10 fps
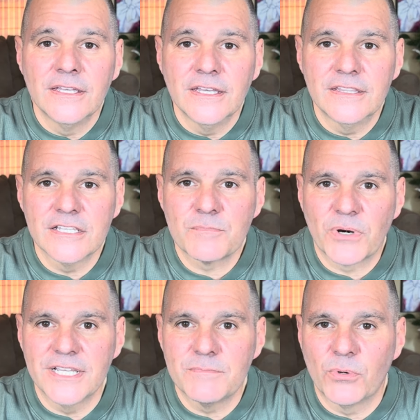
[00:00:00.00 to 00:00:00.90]
At this
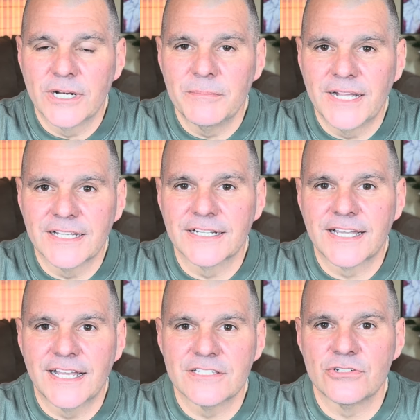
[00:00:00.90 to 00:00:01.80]
price point, I'm not going to
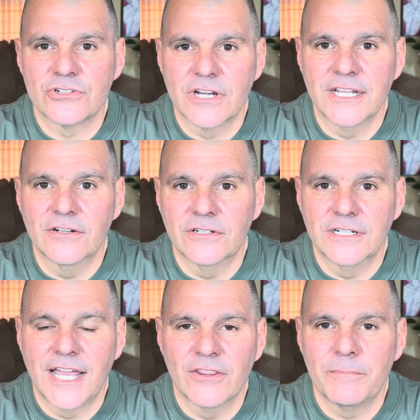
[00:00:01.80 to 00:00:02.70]
concentrate
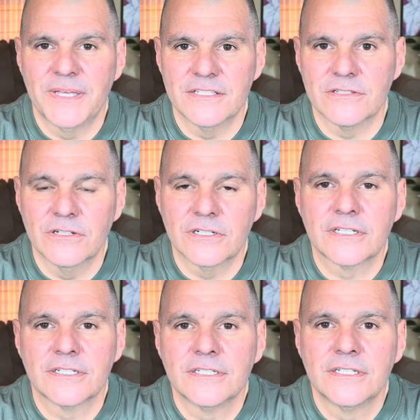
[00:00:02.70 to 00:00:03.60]
on how the pens
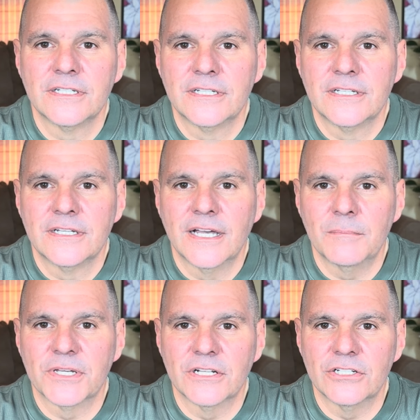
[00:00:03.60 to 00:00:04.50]
look.
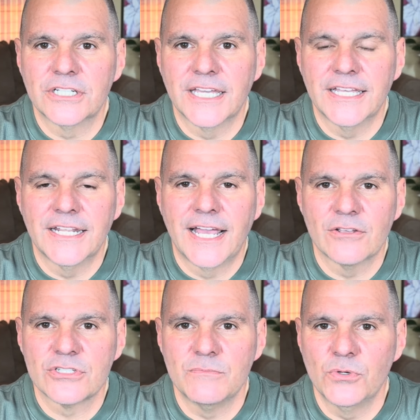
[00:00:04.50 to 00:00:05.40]
I'm going to look at how
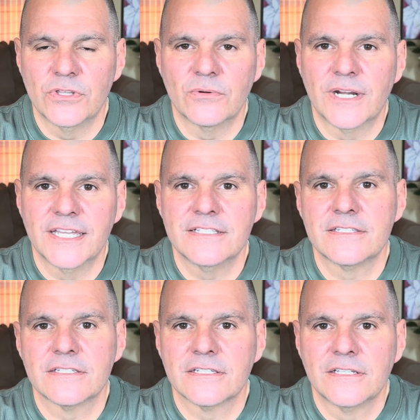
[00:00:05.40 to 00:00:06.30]
smooth it
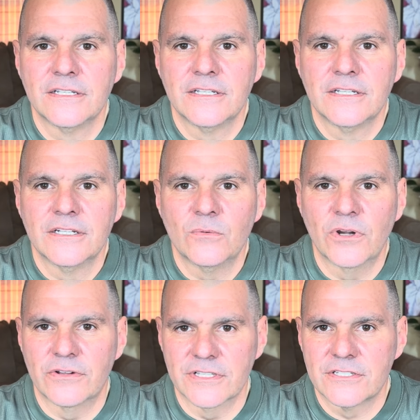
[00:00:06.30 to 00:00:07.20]
writes,
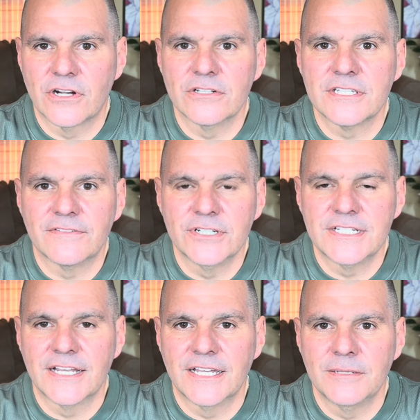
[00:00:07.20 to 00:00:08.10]
whether it starts every
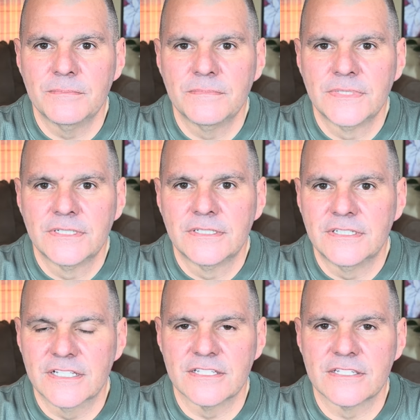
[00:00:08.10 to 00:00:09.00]
time,
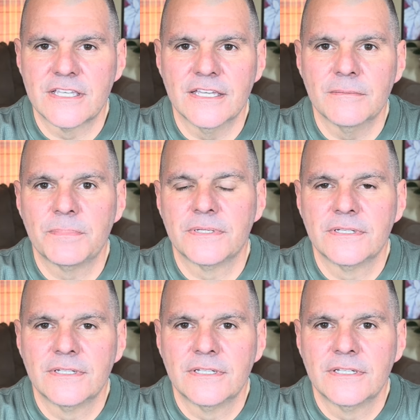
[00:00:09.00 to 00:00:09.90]
doesn't skip,
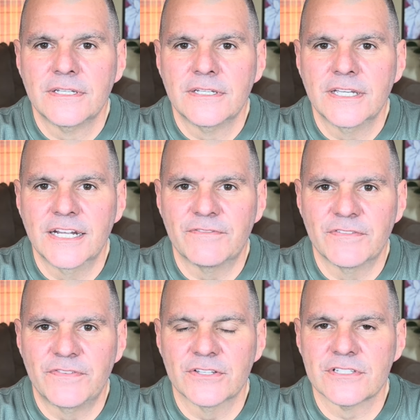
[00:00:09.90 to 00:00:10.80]
and if
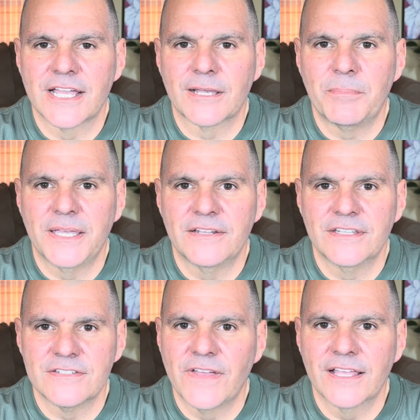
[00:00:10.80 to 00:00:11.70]
it feels like a pen
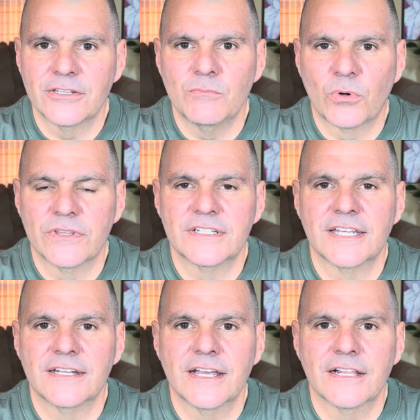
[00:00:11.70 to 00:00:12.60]
that's valued more than
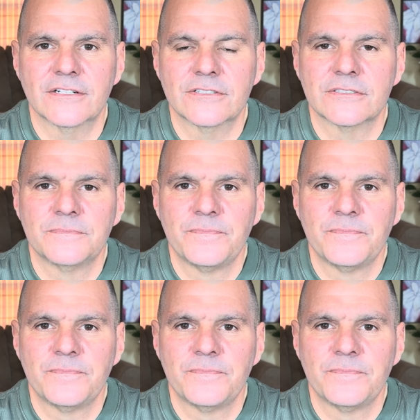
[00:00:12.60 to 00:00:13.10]
$10.